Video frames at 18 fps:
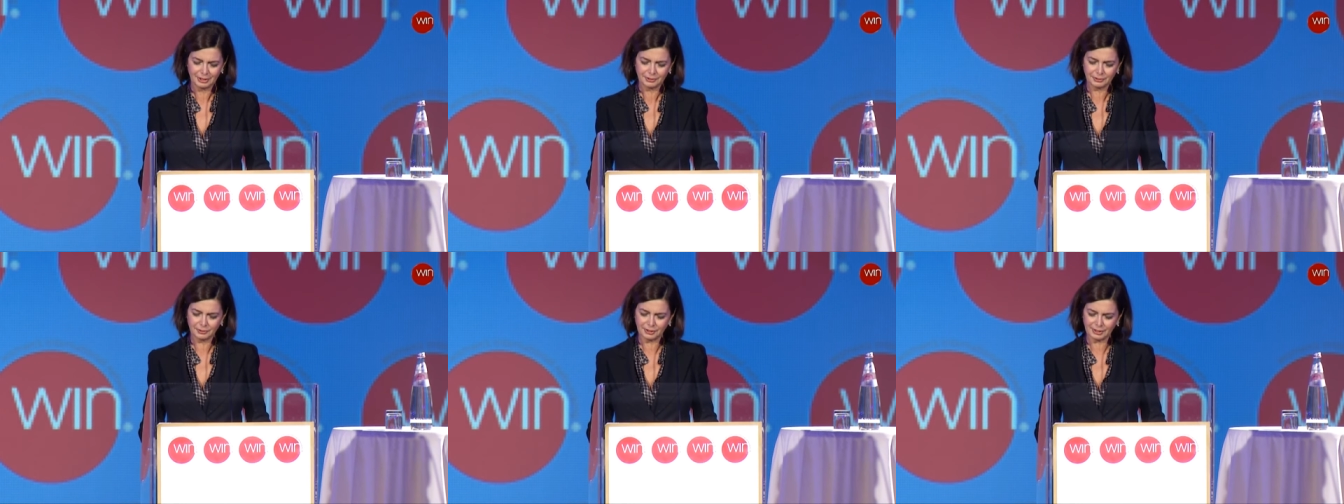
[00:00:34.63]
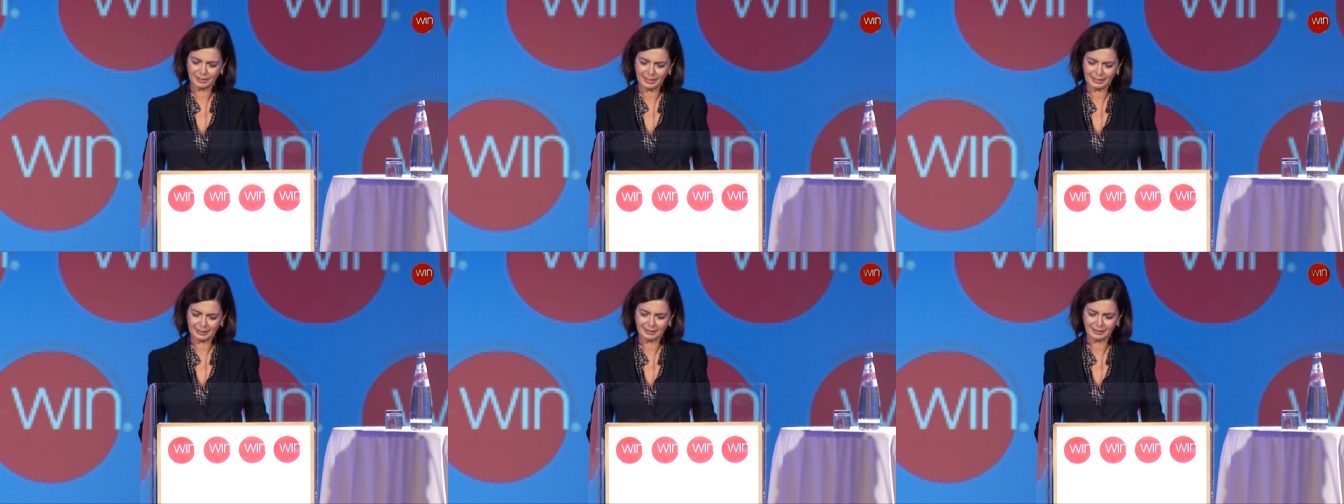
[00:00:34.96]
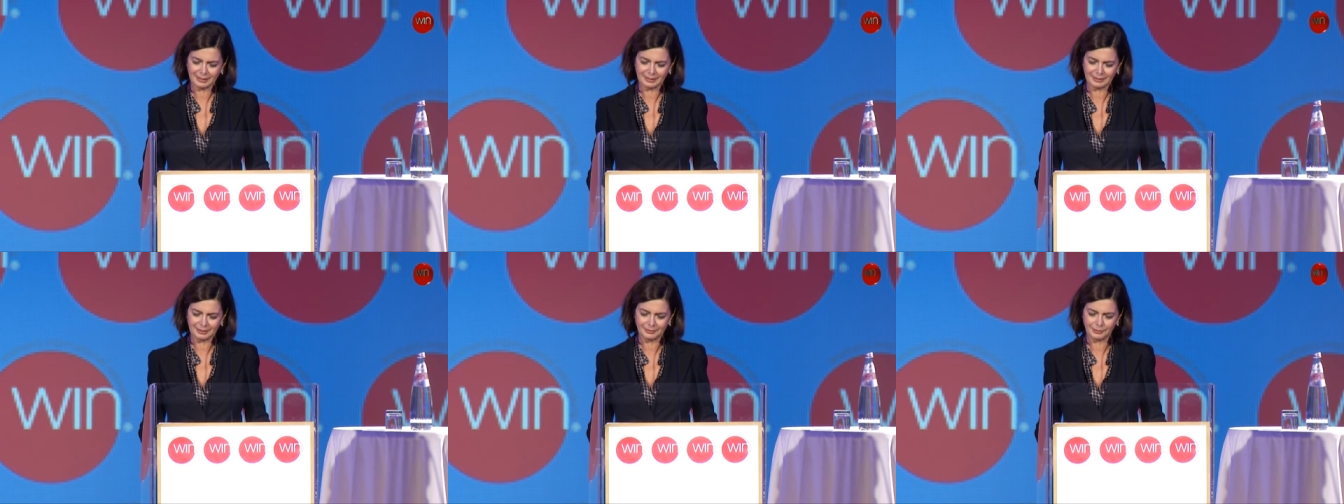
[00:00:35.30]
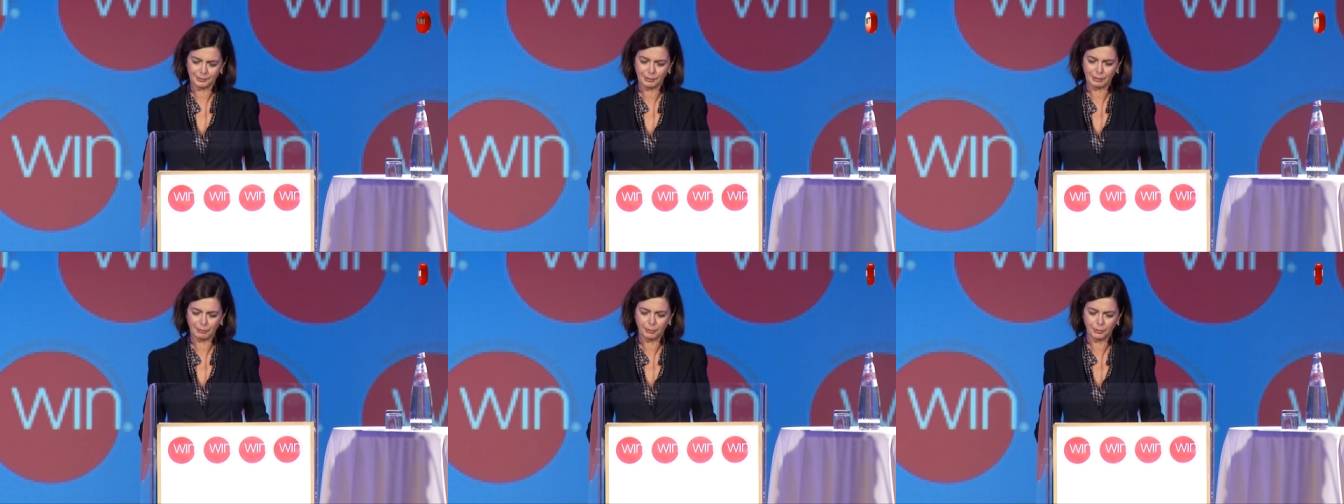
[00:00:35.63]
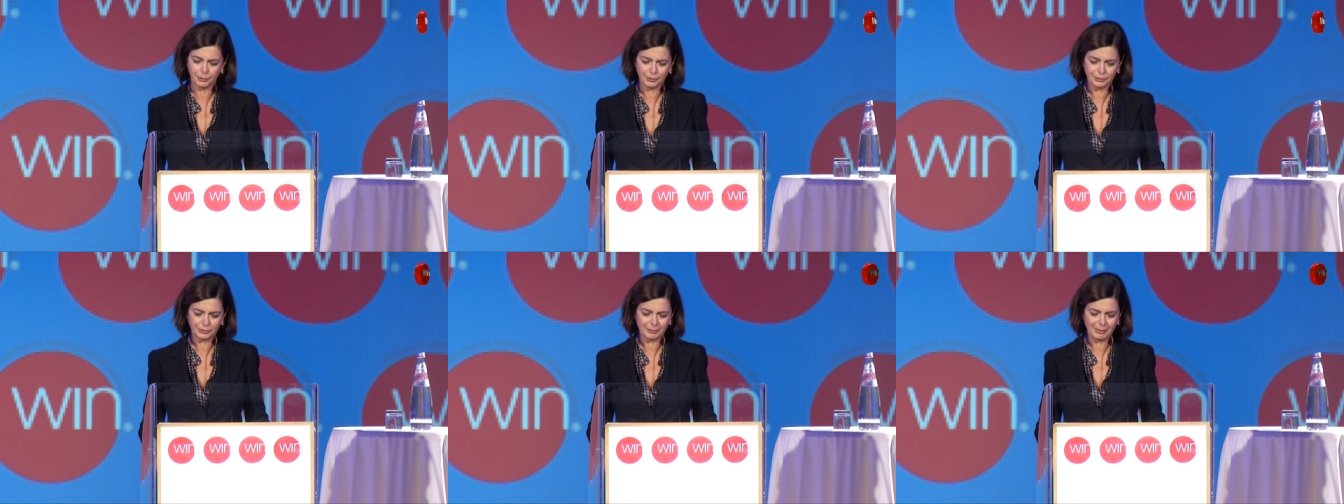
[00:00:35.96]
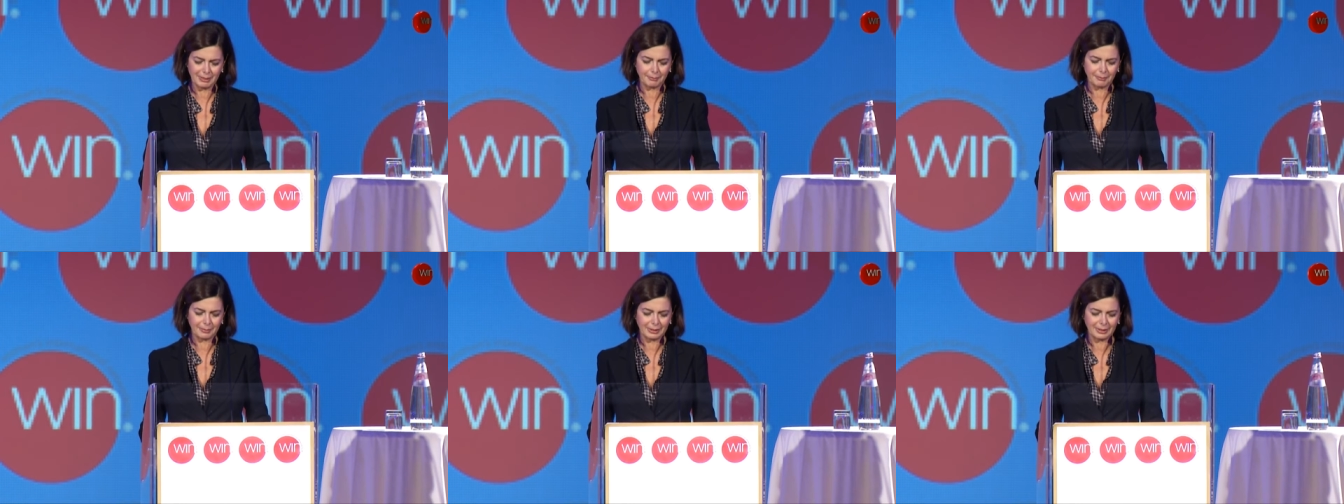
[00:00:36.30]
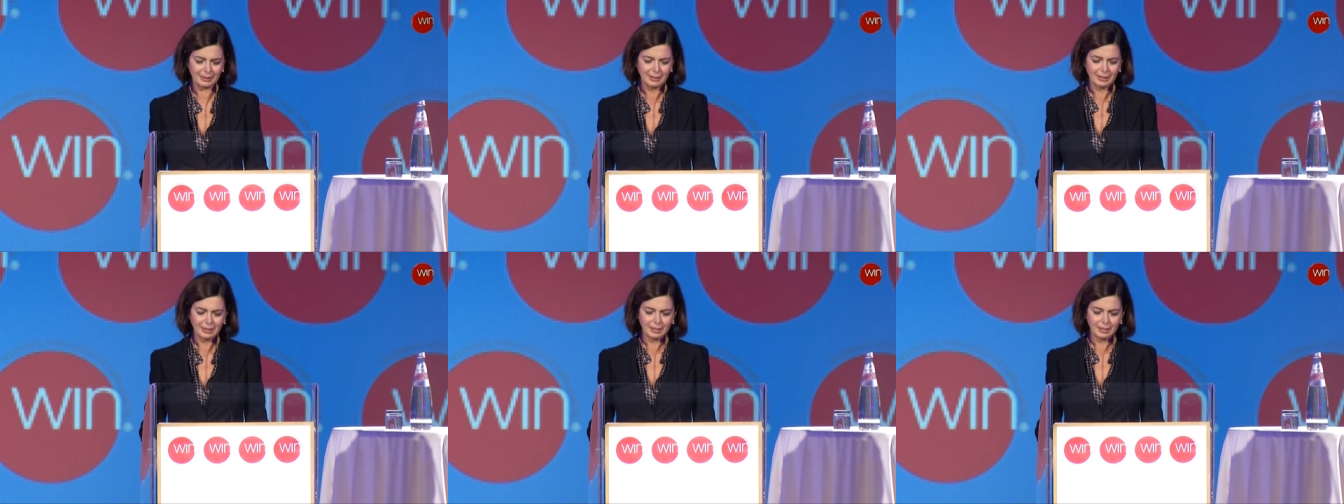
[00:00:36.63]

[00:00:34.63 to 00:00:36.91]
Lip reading: thank your board member